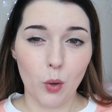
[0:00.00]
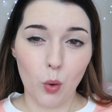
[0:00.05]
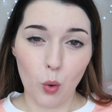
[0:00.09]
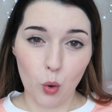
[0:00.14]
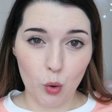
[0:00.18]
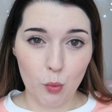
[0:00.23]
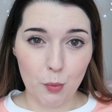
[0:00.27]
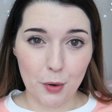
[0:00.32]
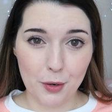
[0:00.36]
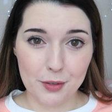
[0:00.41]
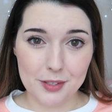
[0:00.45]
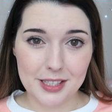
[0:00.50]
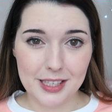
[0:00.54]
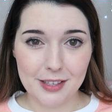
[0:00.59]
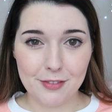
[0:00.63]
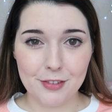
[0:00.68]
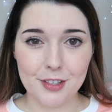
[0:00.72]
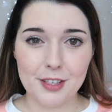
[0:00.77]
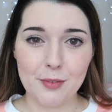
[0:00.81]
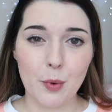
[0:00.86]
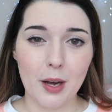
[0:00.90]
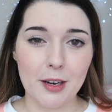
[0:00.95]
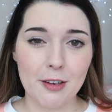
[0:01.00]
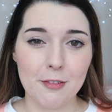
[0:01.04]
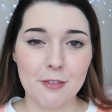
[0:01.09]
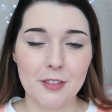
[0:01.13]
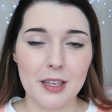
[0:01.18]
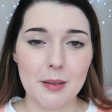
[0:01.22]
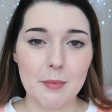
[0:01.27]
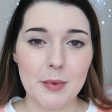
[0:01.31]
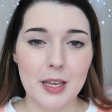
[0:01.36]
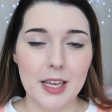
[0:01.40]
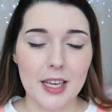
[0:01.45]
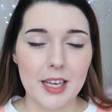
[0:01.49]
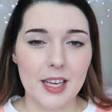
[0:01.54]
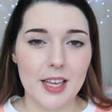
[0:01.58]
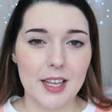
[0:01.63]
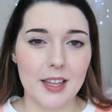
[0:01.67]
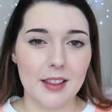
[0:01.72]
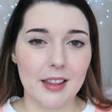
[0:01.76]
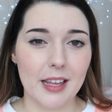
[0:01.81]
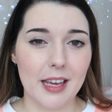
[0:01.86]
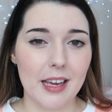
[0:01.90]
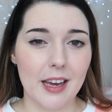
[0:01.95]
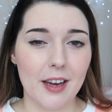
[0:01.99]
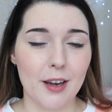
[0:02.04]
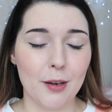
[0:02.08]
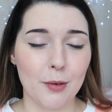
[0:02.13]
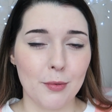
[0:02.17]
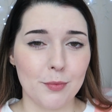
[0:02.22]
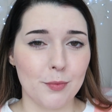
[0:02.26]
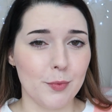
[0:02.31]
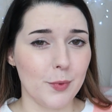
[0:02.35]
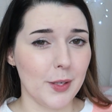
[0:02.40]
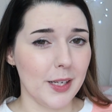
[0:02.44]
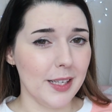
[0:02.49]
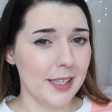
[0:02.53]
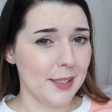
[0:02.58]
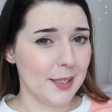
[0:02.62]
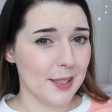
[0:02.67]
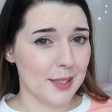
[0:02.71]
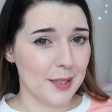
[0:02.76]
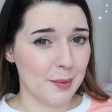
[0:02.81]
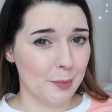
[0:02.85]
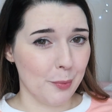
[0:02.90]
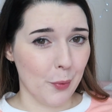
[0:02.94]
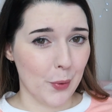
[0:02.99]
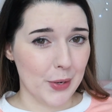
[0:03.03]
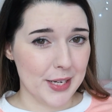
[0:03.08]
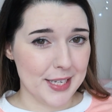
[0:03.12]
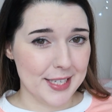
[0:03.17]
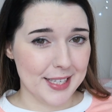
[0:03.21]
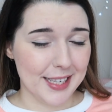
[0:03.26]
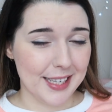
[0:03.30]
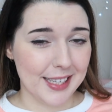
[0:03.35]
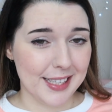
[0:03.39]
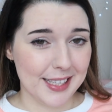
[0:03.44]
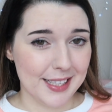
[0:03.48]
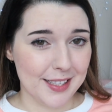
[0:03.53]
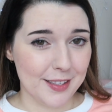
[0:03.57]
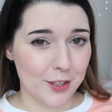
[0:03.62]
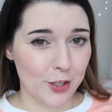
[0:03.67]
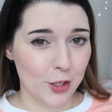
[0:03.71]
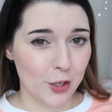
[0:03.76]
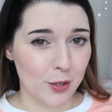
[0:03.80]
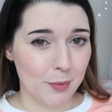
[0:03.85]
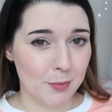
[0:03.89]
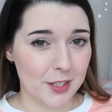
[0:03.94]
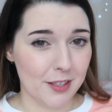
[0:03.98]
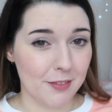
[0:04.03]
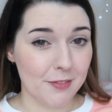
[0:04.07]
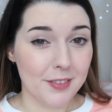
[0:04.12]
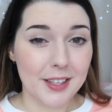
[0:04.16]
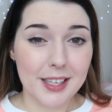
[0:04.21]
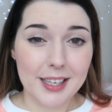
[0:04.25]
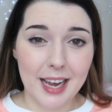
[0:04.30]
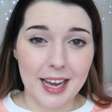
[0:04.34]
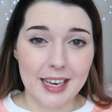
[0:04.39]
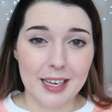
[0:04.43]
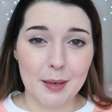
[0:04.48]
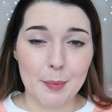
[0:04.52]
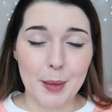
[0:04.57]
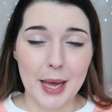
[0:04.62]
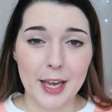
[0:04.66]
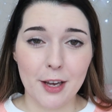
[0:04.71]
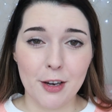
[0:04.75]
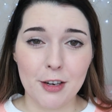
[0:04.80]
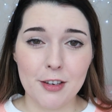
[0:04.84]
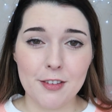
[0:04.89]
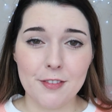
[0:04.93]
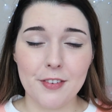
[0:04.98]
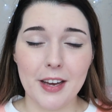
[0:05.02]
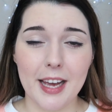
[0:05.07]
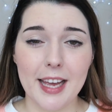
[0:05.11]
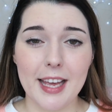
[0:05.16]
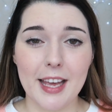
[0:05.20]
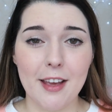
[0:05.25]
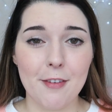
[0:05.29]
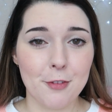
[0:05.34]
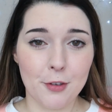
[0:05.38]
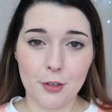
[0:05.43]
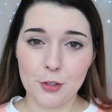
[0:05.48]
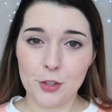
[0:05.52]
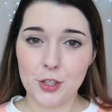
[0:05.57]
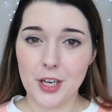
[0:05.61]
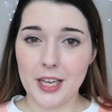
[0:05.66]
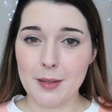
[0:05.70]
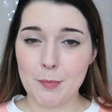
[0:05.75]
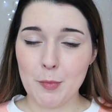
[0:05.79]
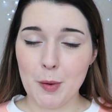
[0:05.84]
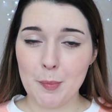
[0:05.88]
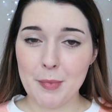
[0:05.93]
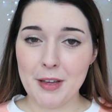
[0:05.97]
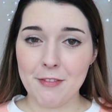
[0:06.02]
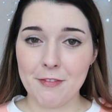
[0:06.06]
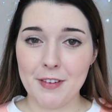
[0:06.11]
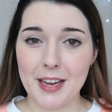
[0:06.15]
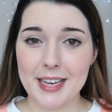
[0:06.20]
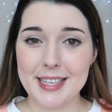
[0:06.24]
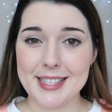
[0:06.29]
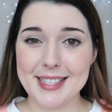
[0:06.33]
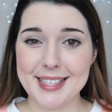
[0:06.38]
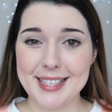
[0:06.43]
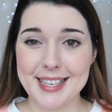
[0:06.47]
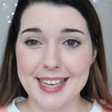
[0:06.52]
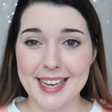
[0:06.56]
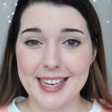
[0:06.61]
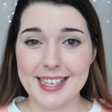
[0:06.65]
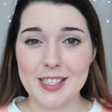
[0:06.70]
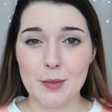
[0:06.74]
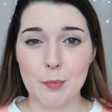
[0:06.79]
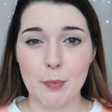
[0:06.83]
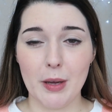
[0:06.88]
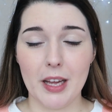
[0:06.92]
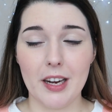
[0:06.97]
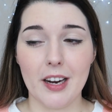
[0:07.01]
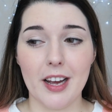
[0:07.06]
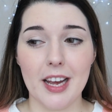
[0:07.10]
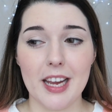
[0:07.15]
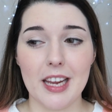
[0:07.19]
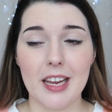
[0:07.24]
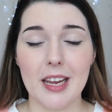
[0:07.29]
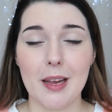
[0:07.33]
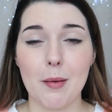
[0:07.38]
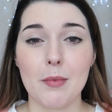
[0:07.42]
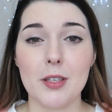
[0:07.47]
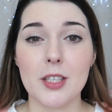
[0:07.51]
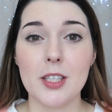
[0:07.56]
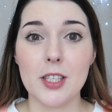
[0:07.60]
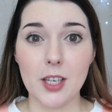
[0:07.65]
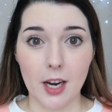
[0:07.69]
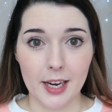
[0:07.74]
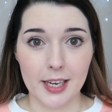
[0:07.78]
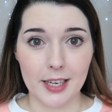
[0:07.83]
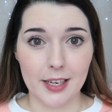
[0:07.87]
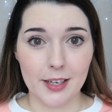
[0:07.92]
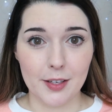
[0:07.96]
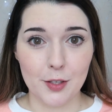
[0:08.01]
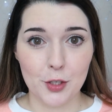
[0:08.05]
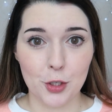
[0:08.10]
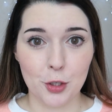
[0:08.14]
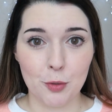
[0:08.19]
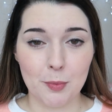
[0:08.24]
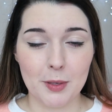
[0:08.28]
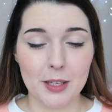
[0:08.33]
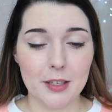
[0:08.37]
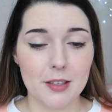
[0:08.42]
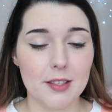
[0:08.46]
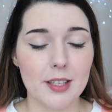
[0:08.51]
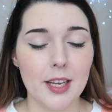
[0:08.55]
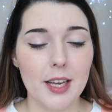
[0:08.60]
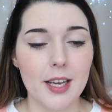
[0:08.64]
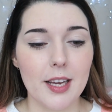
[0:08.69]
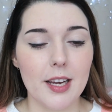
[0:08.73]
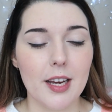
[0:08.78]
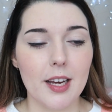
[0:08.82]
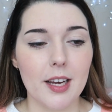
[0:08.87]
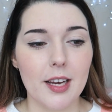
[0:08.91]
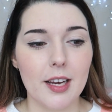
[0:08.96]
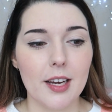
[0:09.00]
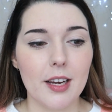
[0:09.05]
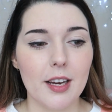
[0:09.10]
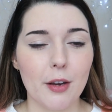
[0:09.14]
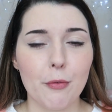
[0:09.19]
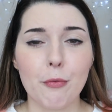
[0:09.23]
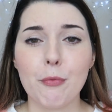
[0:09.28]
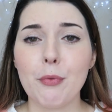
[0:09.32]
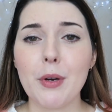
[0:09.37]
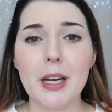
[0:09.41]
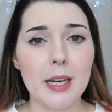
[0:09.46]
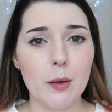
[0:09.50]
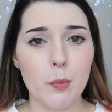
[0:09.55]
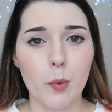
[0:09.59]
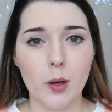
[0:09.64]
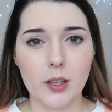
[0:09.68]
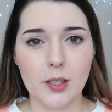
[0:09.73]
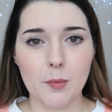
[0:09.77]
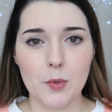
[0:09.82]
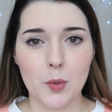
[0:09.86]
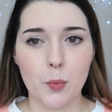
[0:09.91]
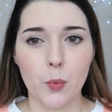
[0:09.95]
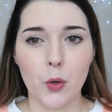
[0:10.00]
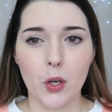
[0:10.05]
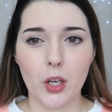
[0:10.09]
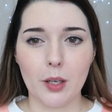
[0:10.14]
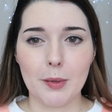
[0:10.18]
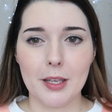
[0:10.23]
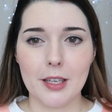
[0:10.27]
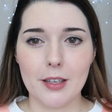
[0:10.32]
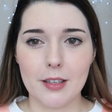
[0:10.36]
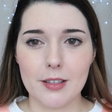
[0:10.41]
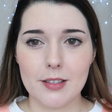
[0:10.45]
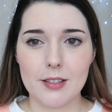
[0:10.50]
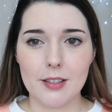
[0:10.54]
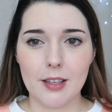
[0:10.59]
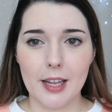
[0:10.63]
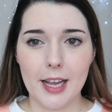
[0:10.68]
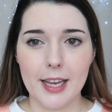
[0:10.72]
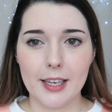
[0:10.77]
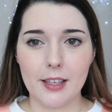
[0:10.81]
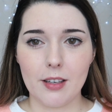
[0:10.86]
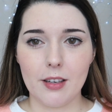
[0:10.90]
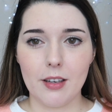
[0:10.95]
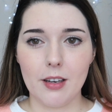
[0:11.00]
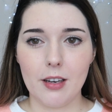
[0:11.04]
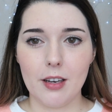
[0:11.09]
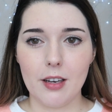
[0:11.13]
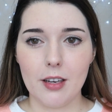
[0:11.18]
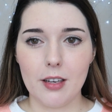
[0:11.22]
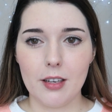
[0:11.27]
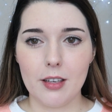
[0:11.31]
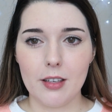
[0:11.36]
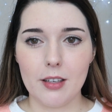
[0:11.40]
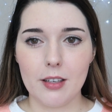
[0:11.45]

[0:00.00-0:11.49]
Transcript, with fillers: almost every one of them. They are really disappointing in terms of their colour payoff. I have not tried them on my face yet, but I am dying to because I really want them to work because like, oh,